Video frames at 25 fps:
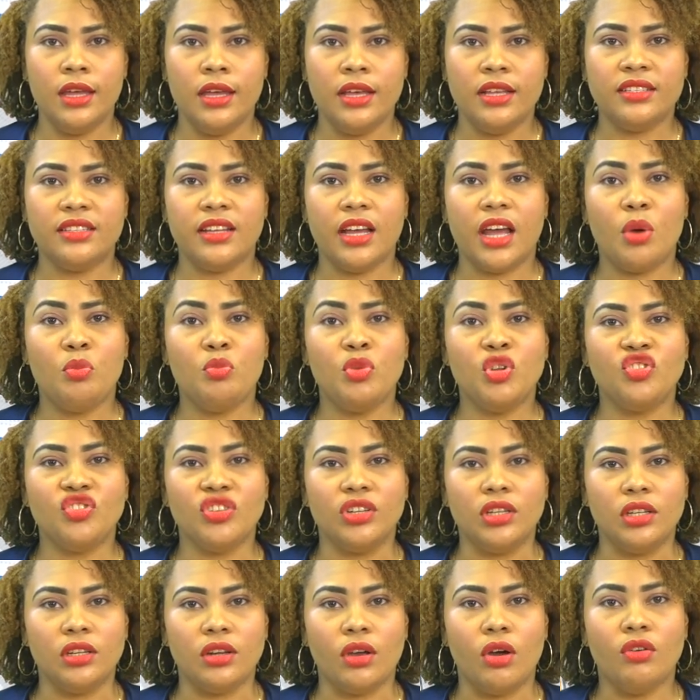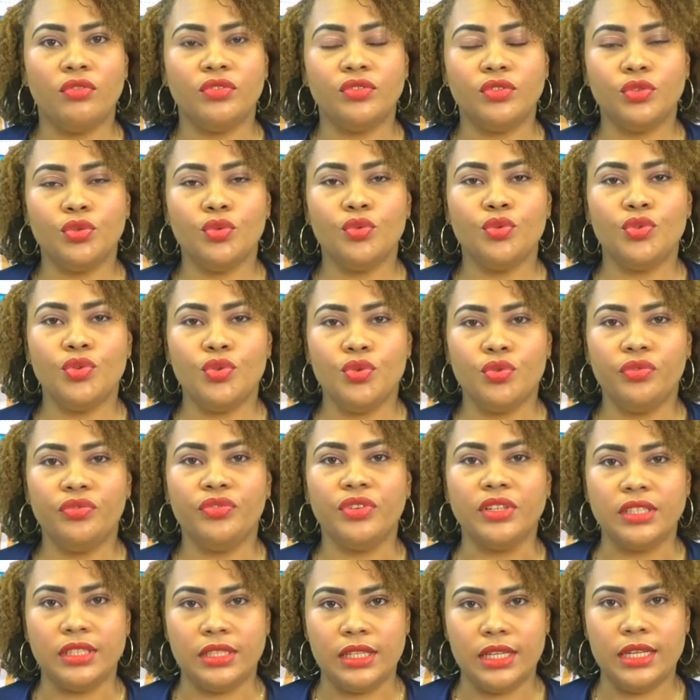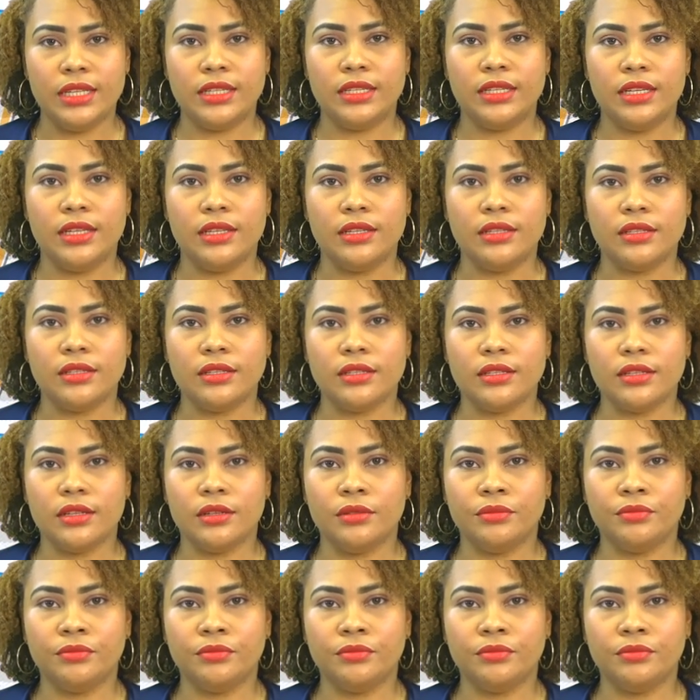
is the commissioning of 2 new facilities.